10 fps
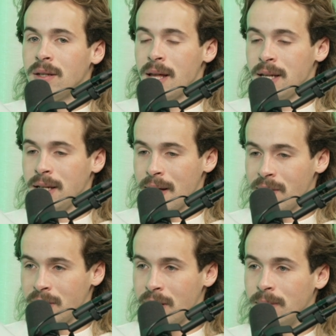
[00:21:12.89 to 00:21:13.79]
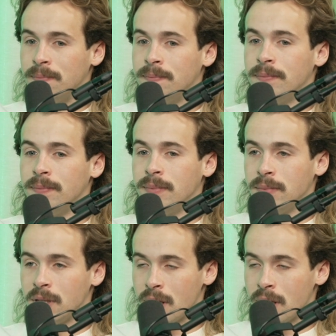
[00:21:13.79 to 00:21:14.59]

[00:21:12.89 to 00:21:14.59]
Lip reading: they give us the mm-hms